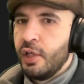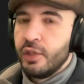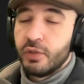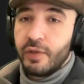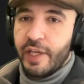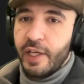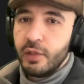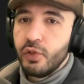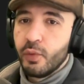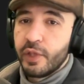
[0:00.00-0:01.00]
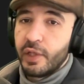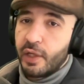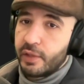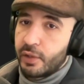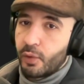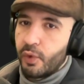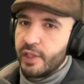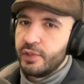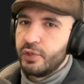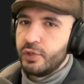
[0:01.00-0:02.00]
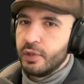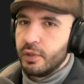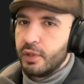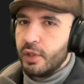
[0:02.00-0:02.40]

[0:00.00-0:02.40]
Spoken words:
So they hit you with another question.